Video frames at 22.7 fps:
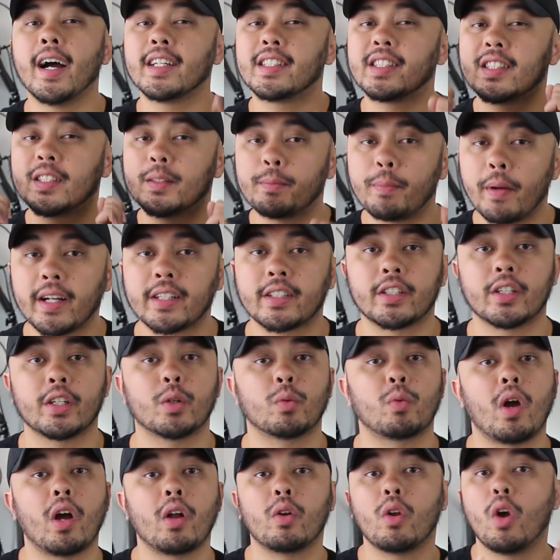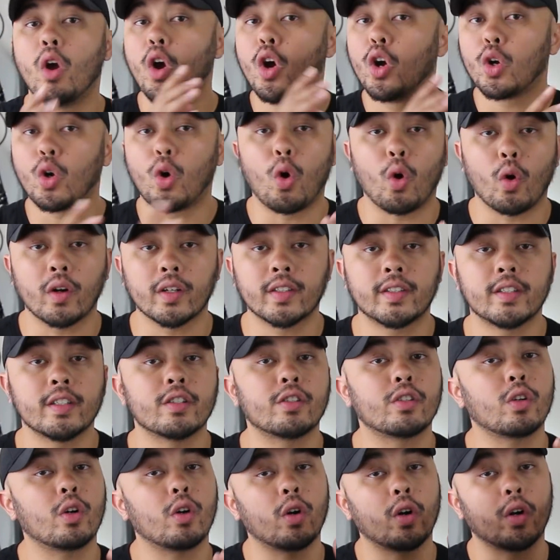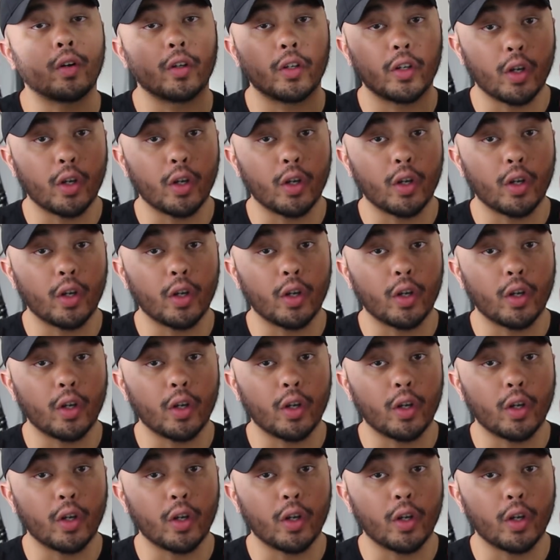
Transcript: especially around choruses or,